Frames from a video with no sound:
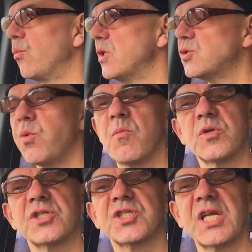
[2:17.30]
which one
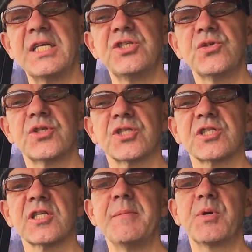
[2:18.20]
would send you to
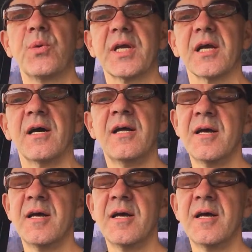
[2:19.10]
sleep quicker.